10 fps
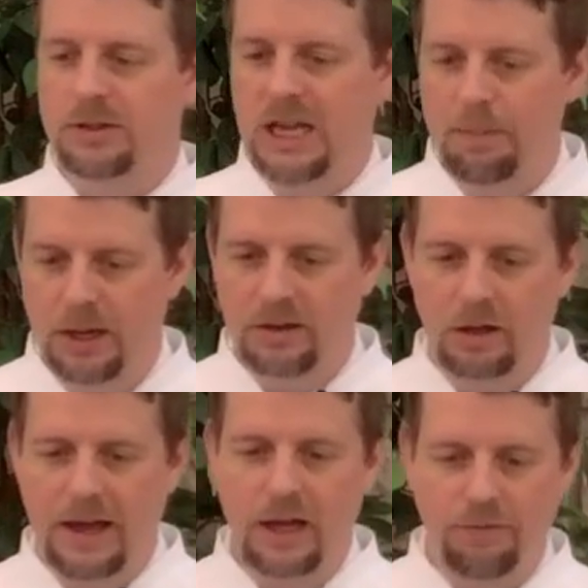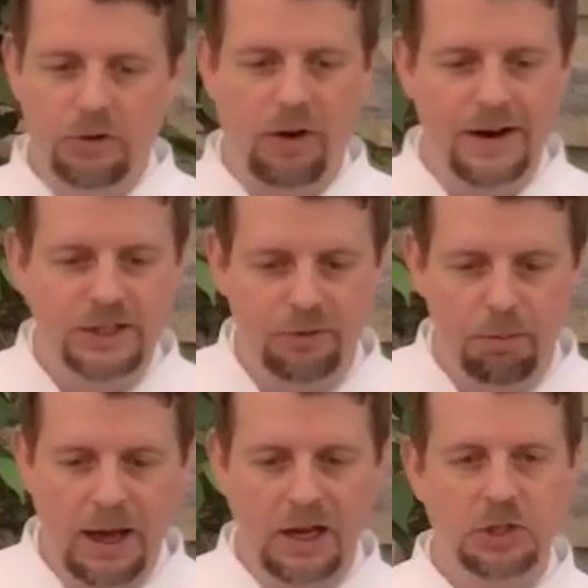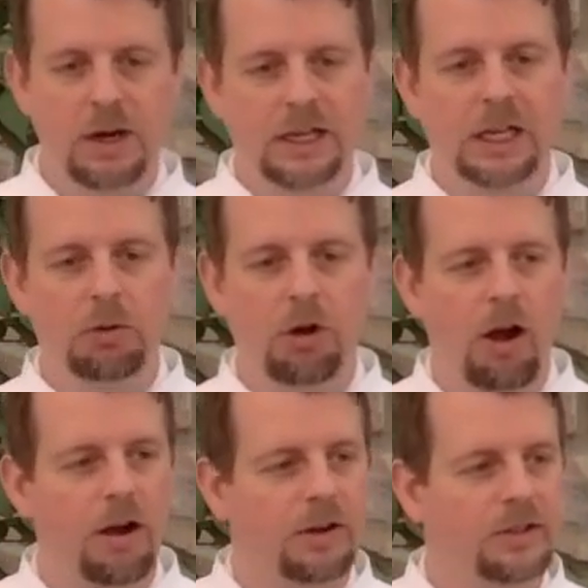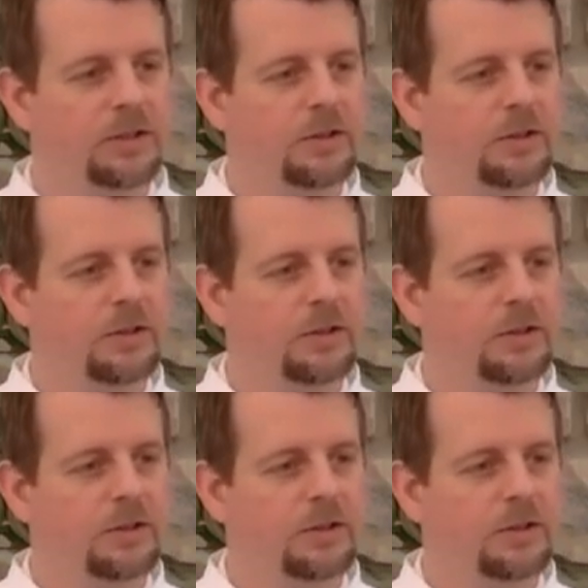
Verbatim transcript: keeping the light of Christ from penetrating into our hearts.